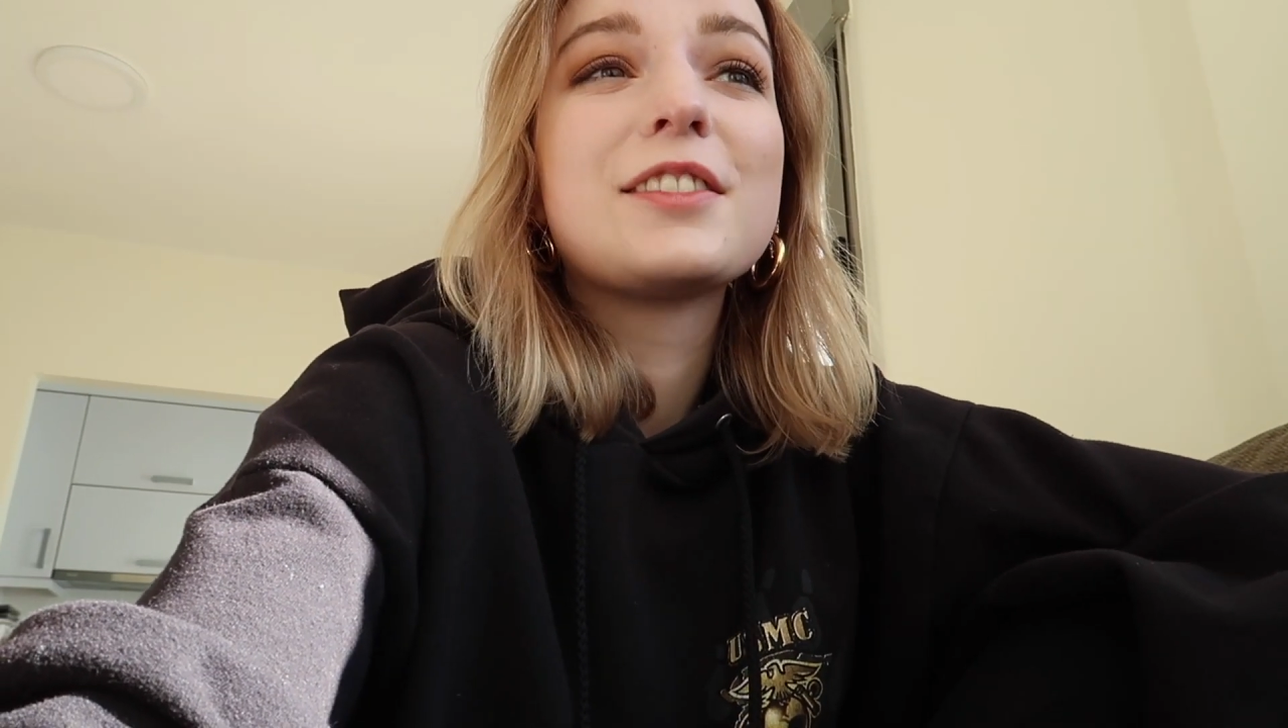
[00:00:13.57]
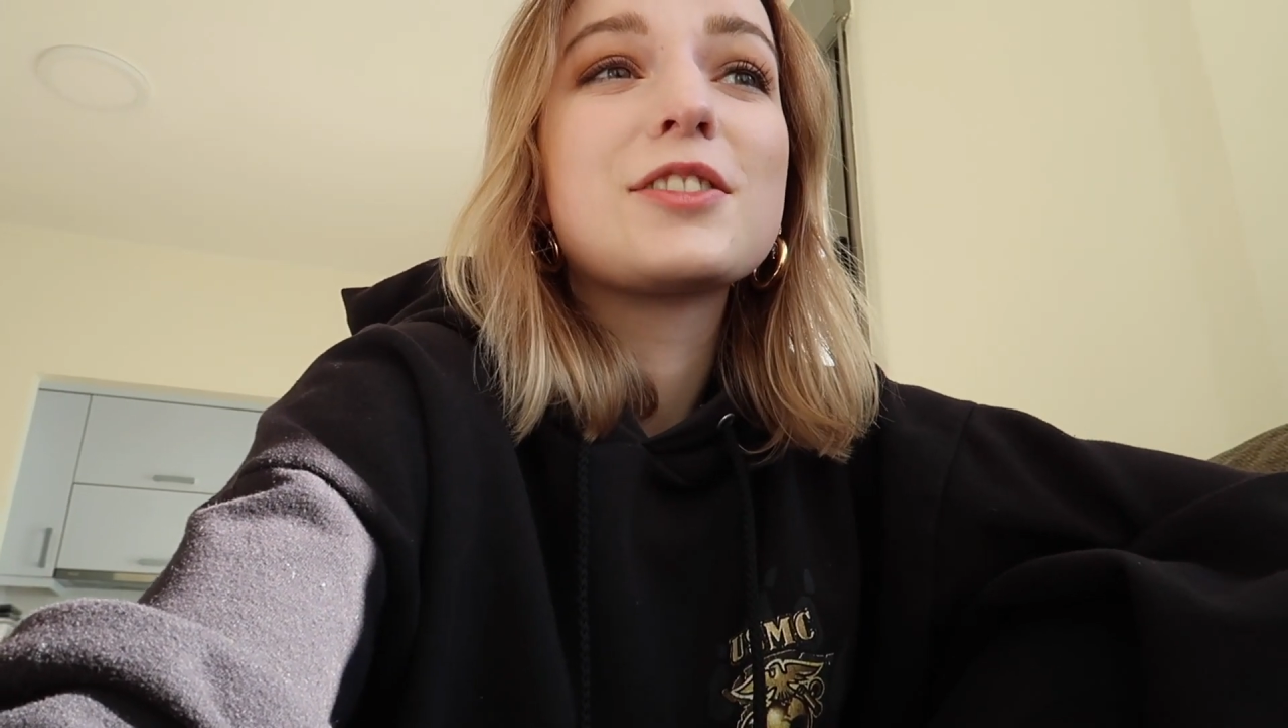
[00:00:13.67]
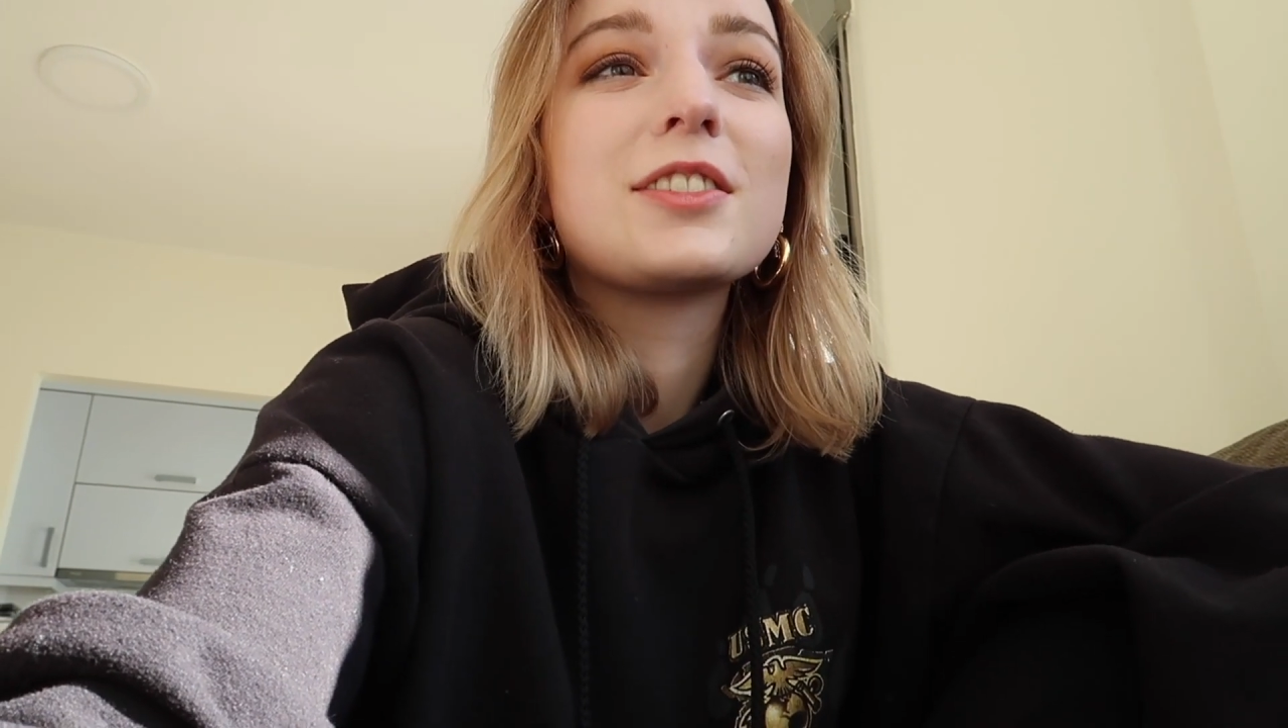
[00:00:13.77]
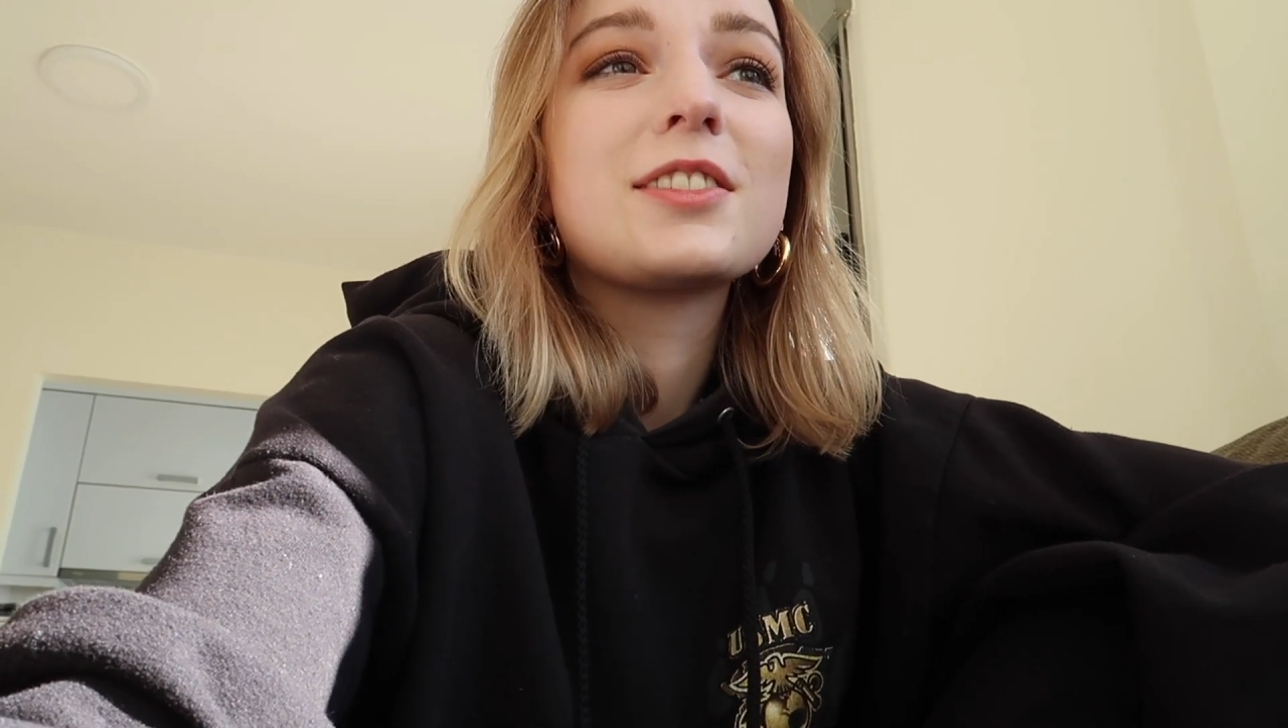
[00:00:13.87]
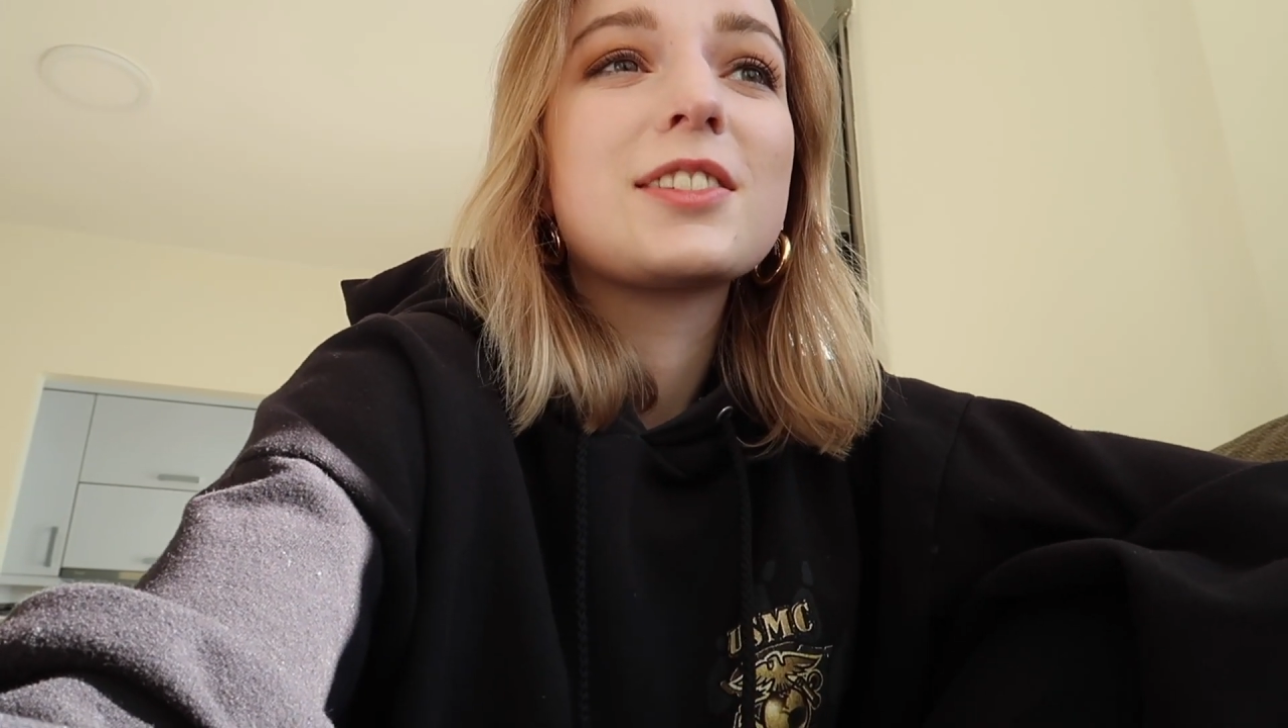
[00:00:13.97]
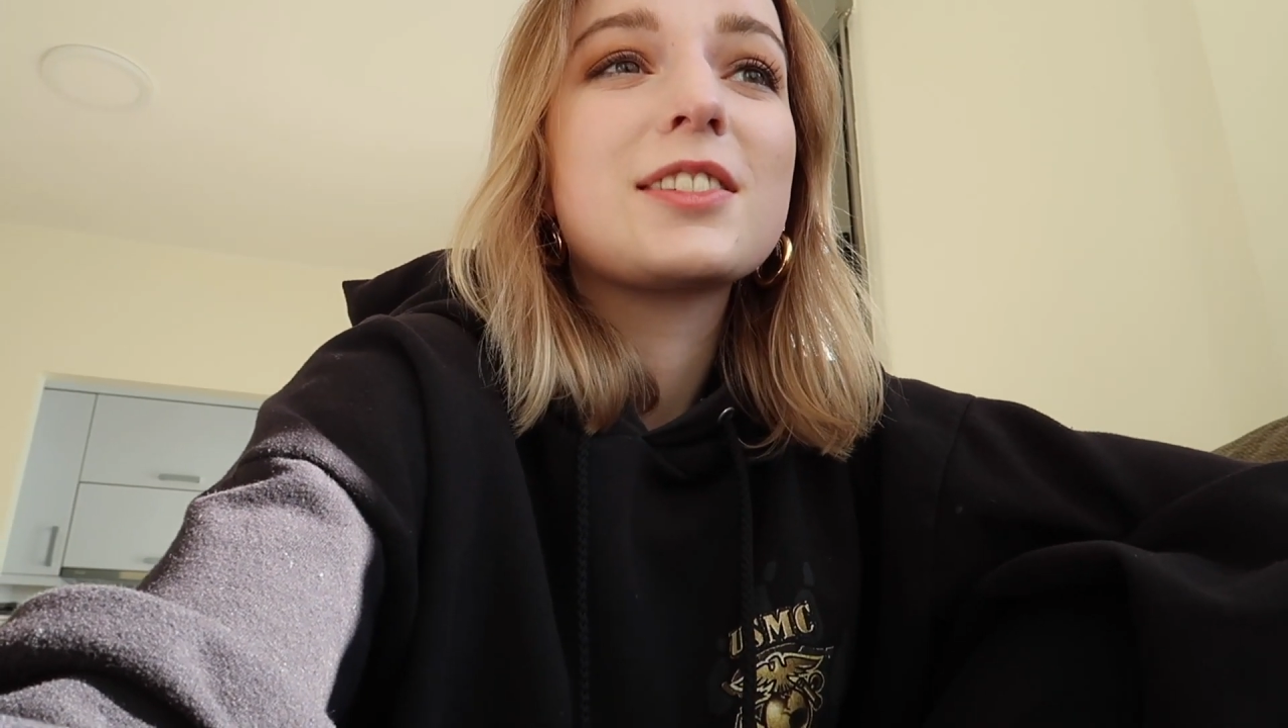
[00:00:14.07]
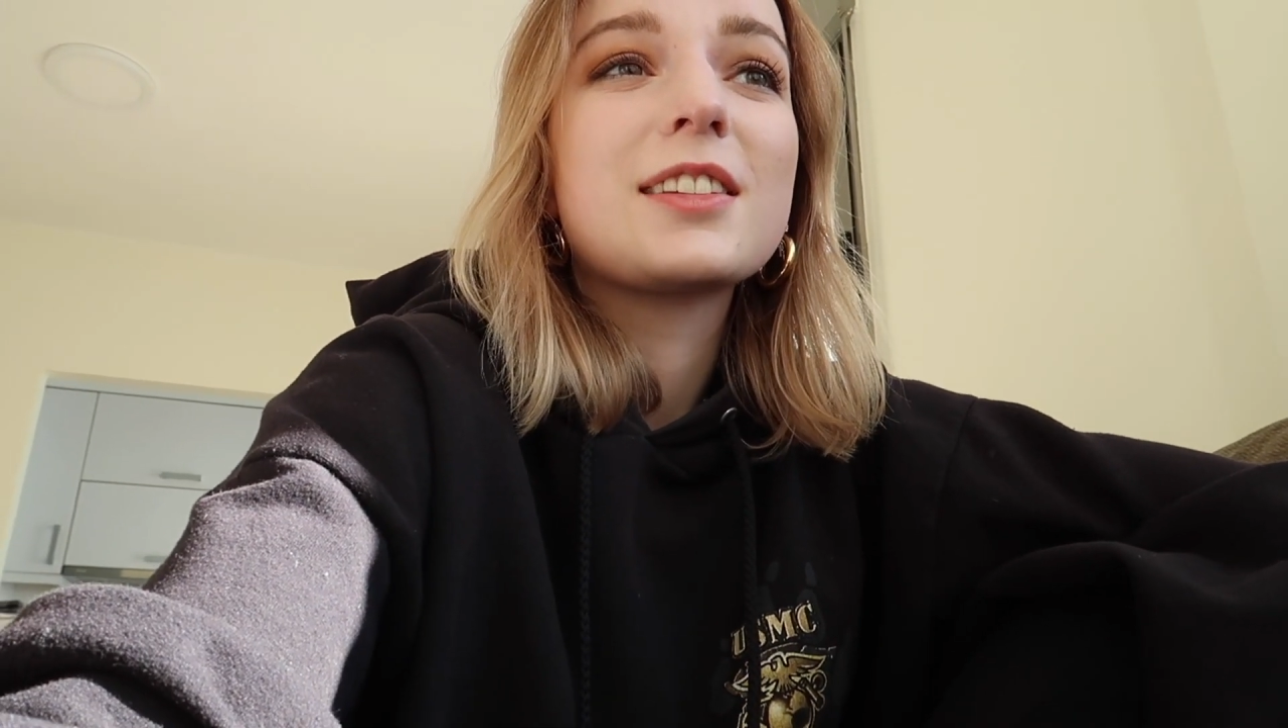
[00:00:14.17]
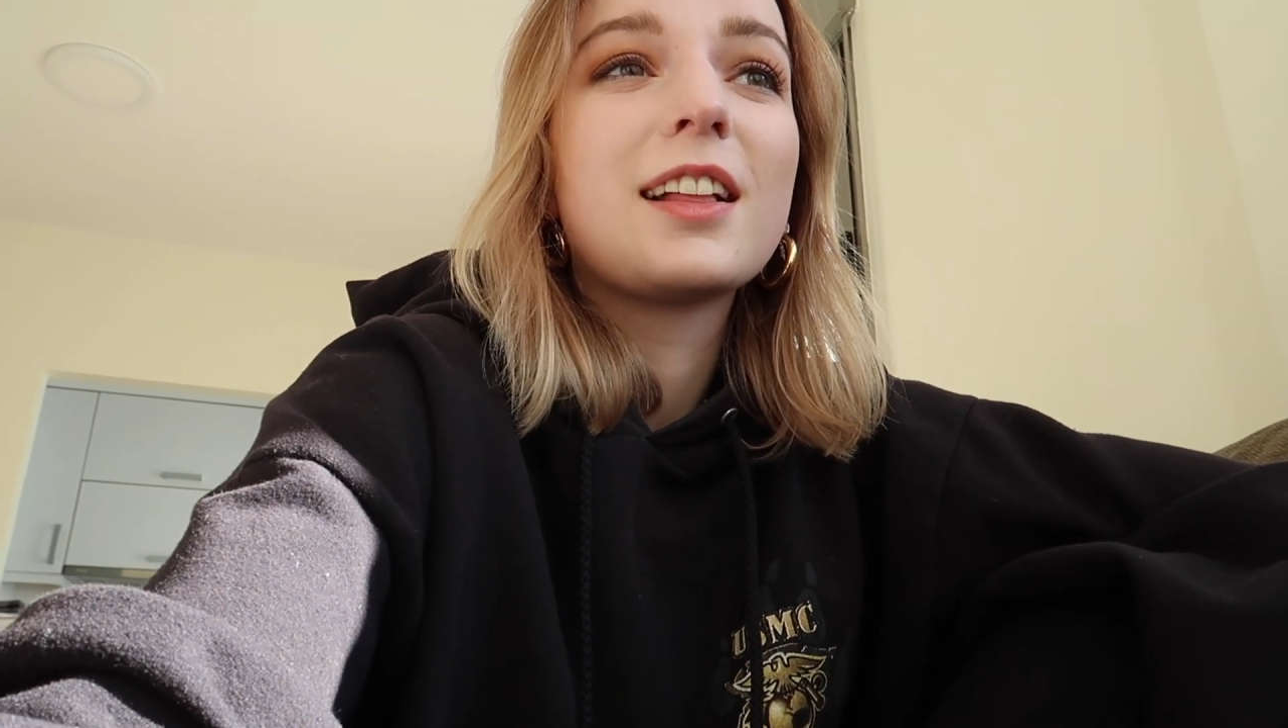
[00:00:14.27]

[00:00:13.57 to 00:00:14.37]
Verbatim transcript: just